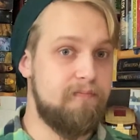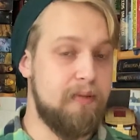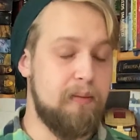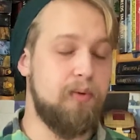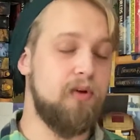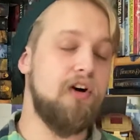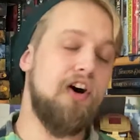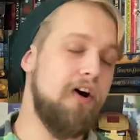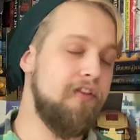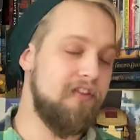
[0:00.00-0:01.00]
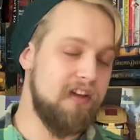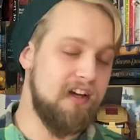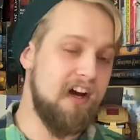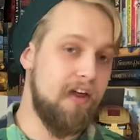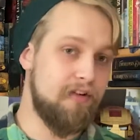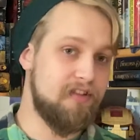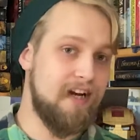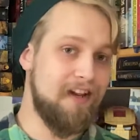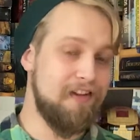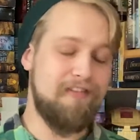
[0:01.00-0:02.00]
people on the other
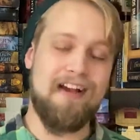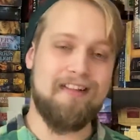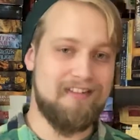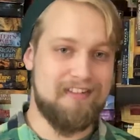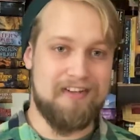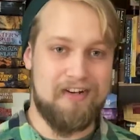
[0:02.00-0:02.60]
side of the fence,